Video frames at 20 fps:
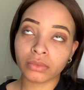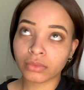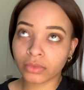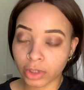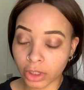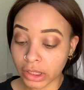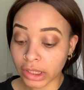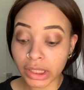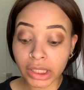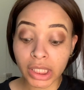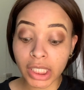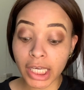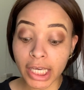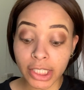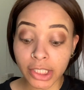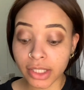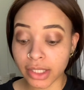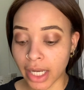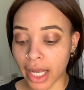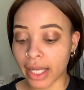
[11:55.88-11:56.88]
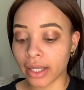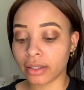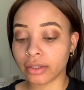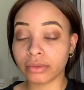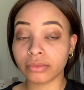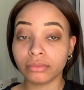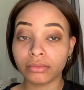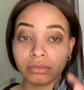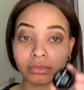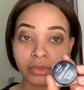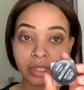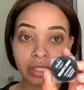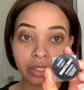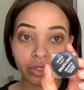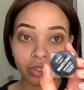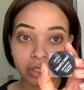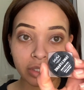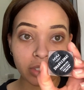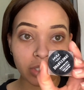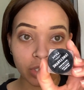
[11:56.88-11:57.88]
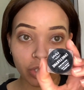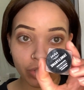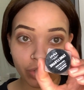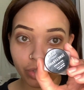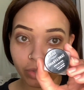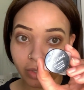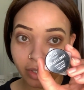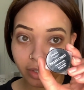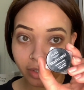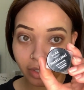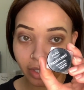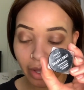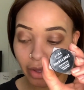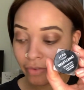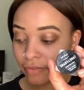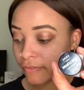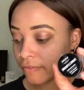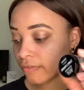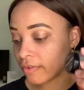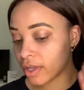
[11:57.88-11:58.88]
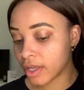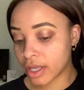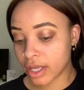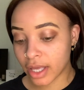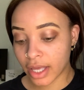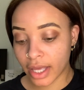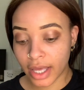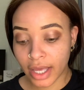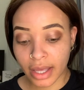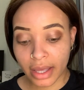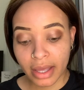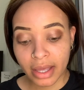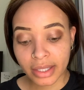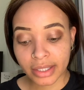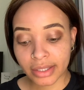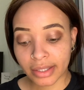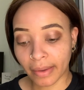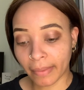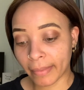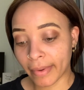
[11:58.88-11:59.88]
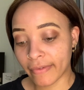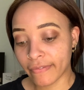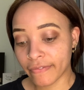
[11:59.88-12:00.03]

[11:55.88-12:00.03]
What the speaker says: just in case, it's just the usual stuff. T1